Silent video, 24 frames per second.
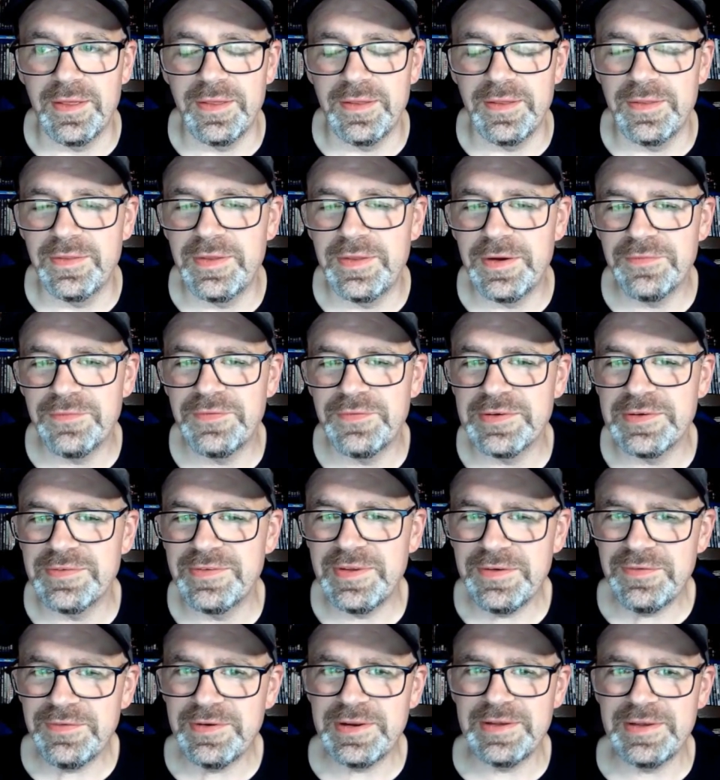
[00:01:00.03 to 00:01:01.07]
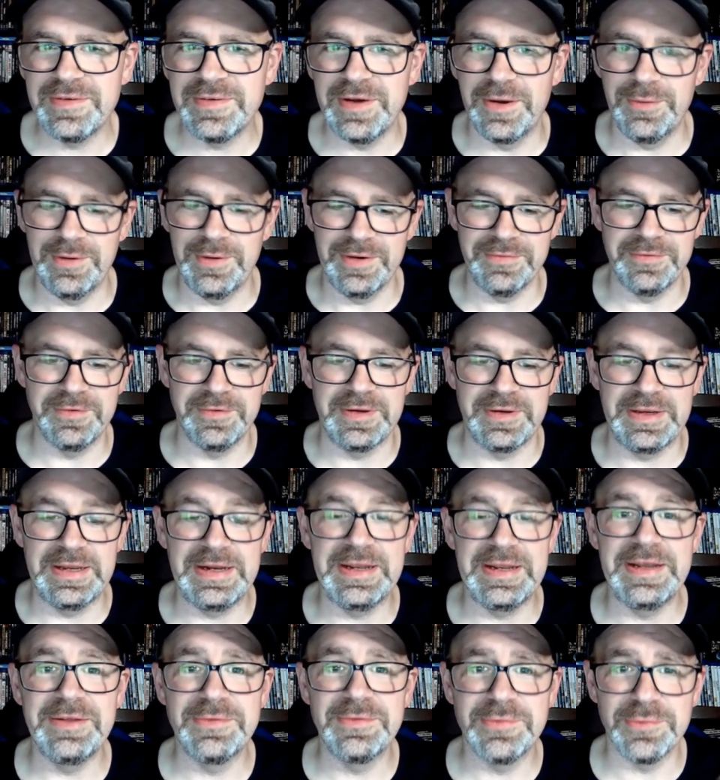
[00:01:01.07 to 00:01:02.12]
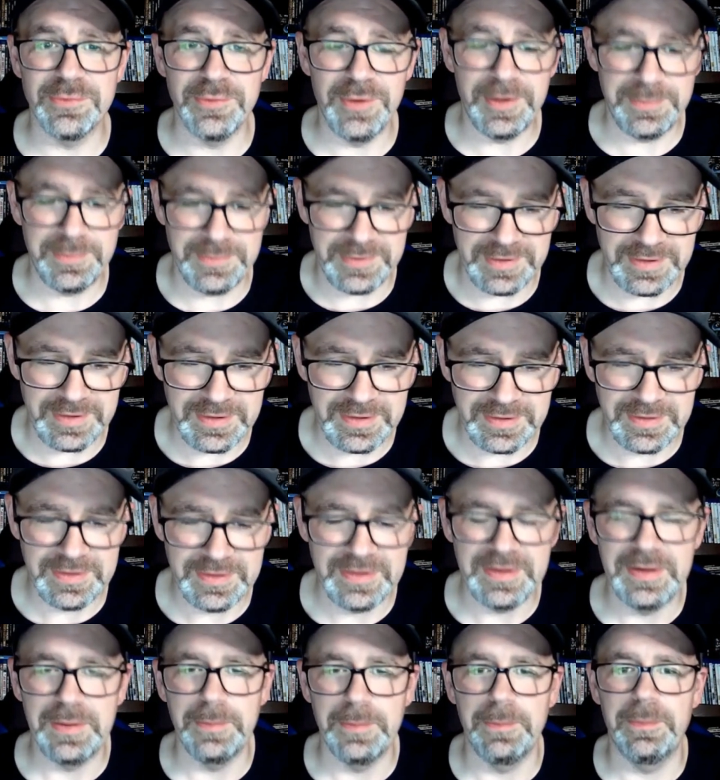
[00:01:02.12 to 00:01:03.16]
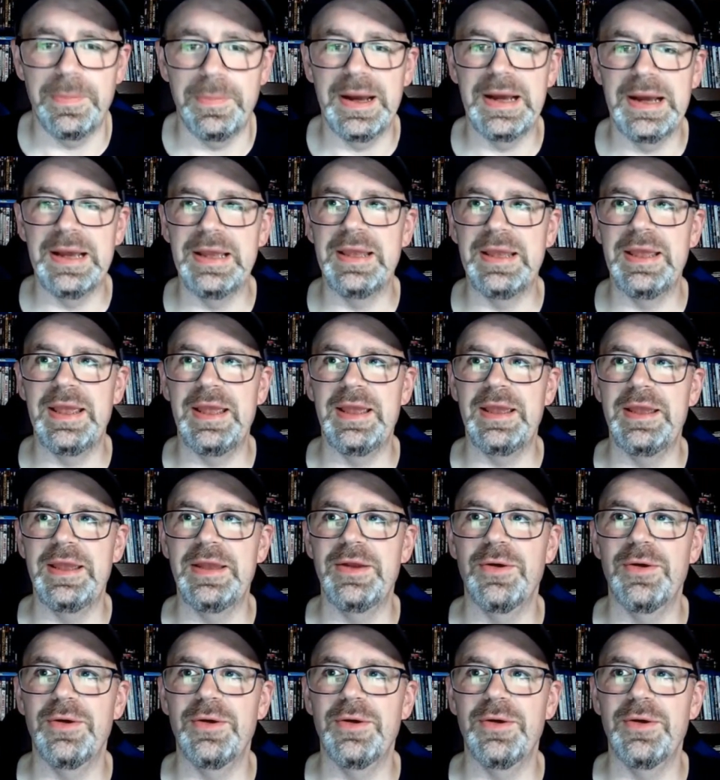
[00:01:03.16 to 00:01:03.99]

Their festivities, however, get interrupted by a